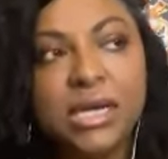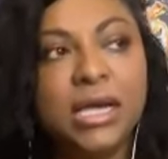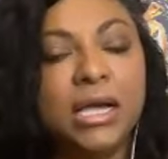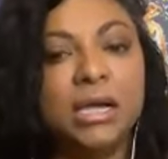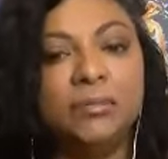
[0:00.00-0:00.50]

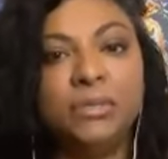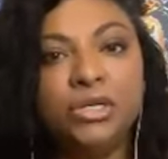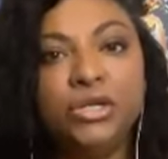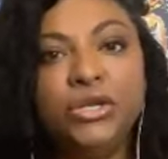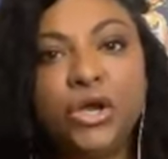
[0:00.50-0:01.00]
um
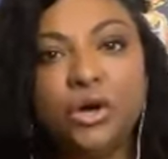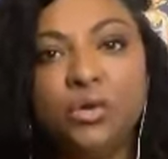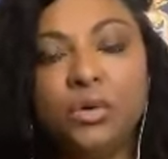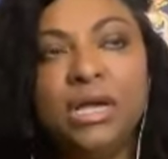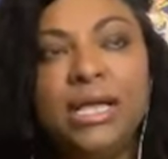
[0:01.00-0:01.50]

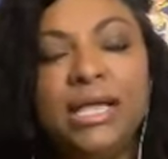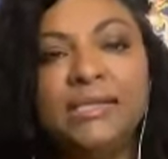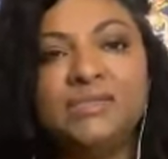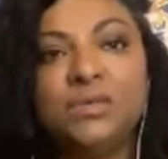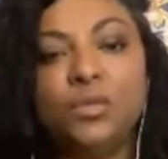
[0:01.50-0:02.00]
no
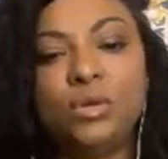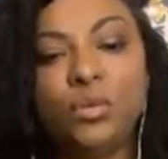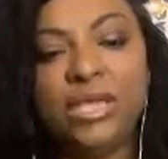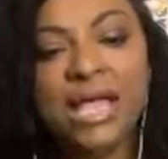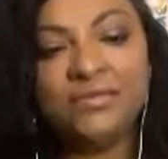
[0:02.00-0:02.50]
it's when
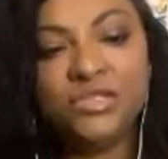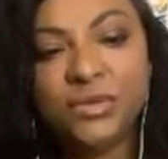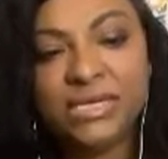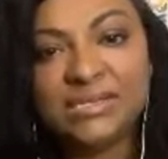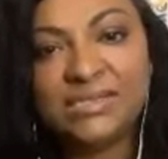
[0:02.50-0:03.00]
we have to
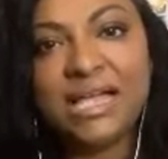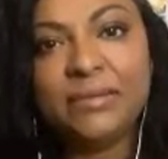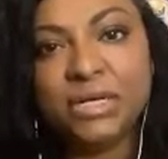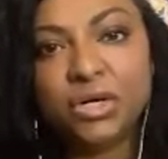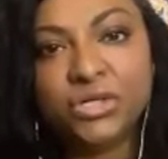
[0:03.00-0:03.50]

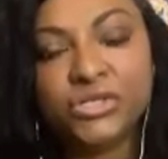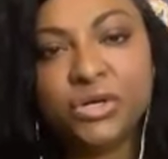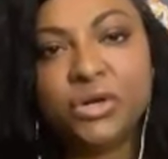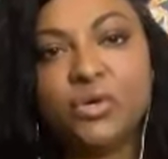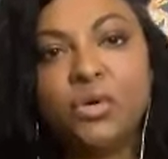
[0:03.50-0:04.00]
examine our
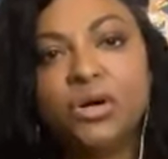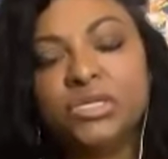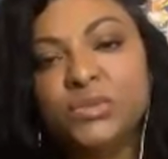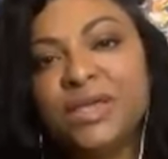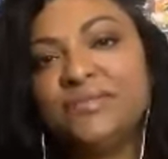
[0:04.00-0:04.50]
dark
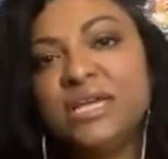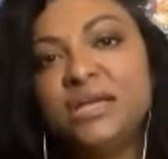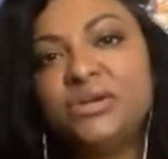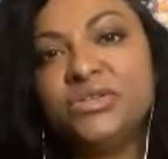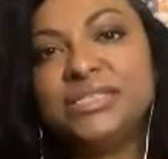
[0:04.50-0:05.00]
corners we have to
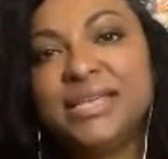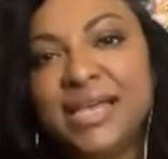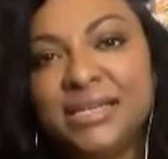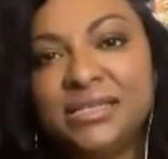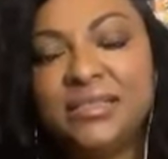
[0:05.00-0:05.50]

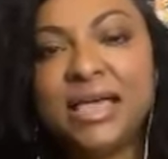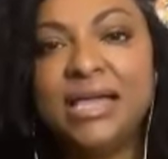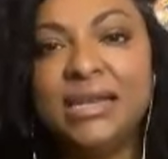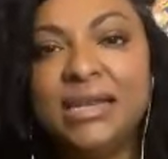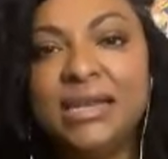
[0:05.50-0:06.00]
understand that